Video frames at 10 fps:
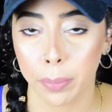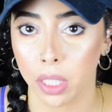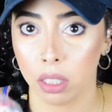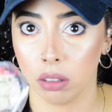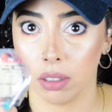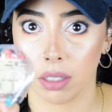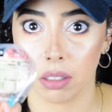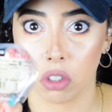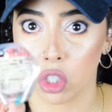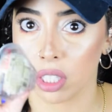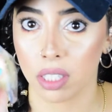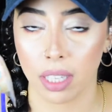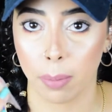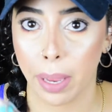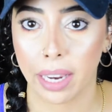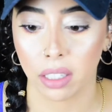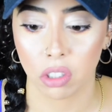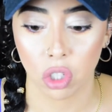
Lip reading: but this is just in the package.